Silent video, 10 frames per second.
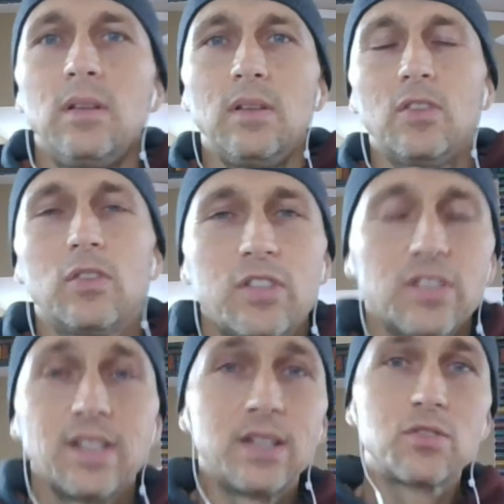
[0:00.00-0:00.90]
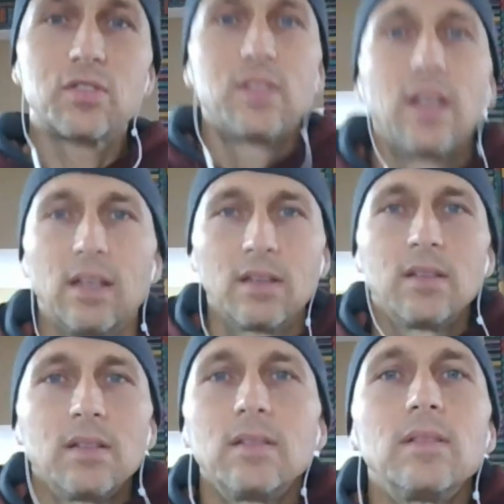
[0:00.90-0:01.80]
So it's just interesting
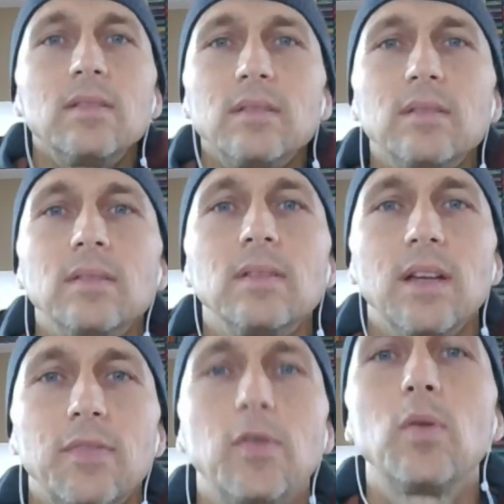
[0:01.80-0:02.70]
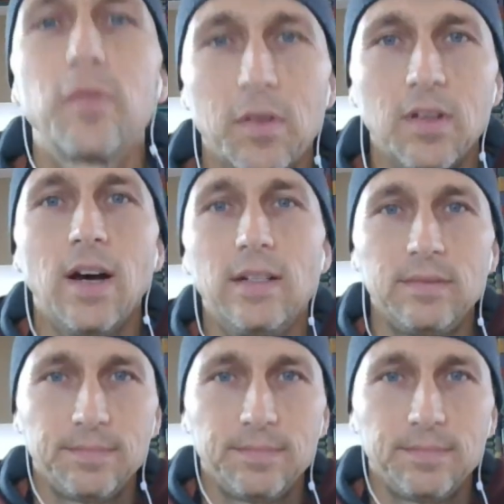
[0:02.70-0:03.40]
and food for thought